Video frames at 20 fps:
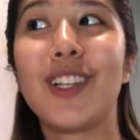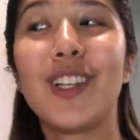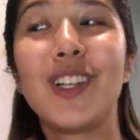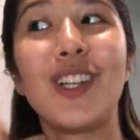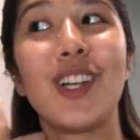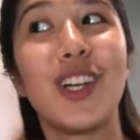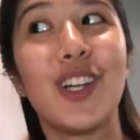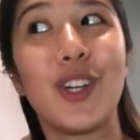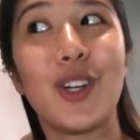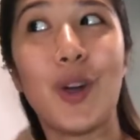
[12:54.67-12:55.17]

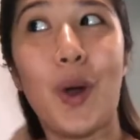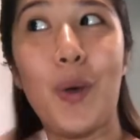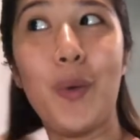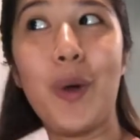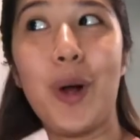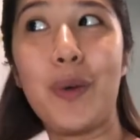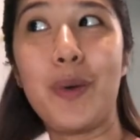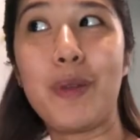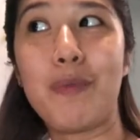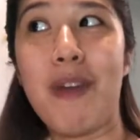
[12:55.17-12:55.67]
gonna go
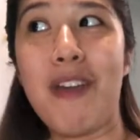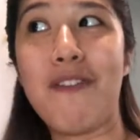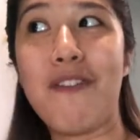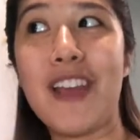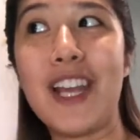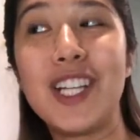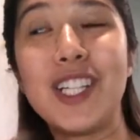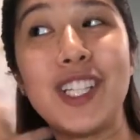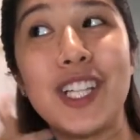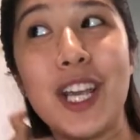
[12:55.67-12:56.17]
well with my
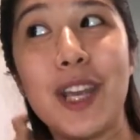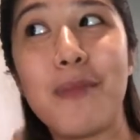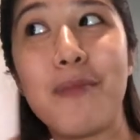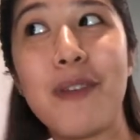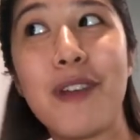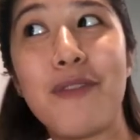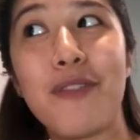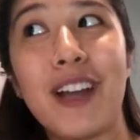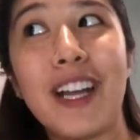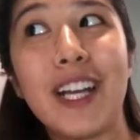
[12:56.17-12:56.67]
face shape
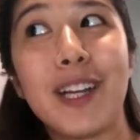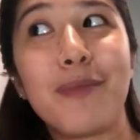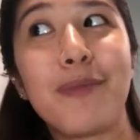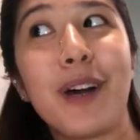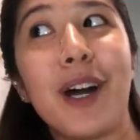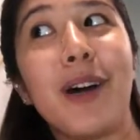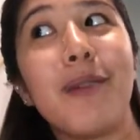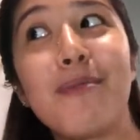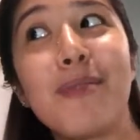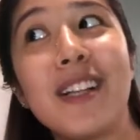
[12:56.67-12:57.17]
if I get a
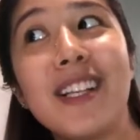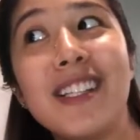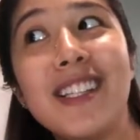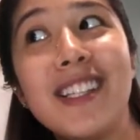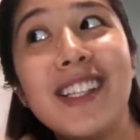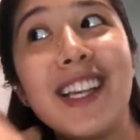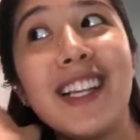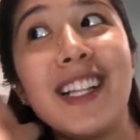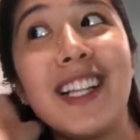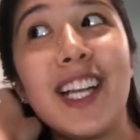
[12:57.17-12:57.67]
bob. Plus, it's
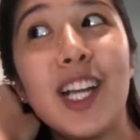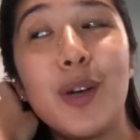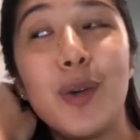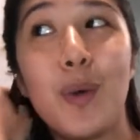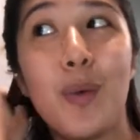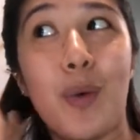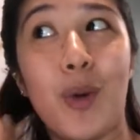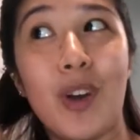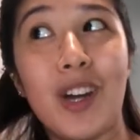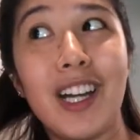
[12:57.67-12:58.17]
kind of like a
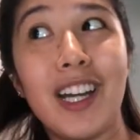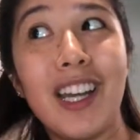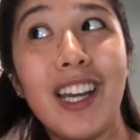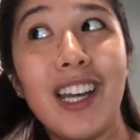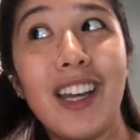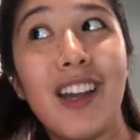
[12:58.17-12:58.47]
reward.